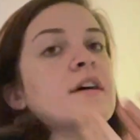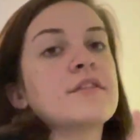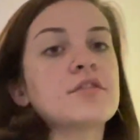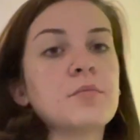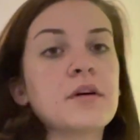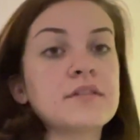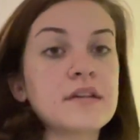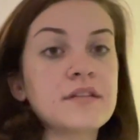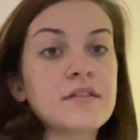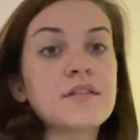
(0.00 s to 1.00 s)
500 words
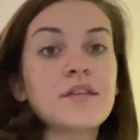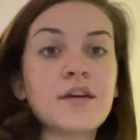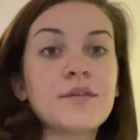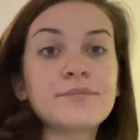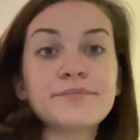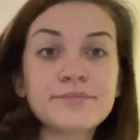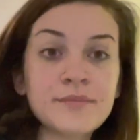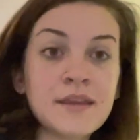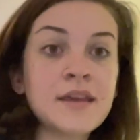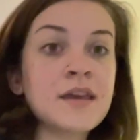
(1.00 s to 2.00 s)
each. So,
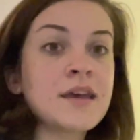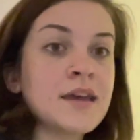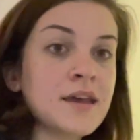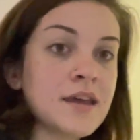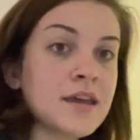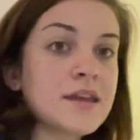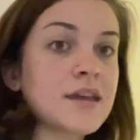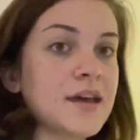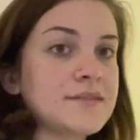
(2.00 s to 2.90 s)
yeah.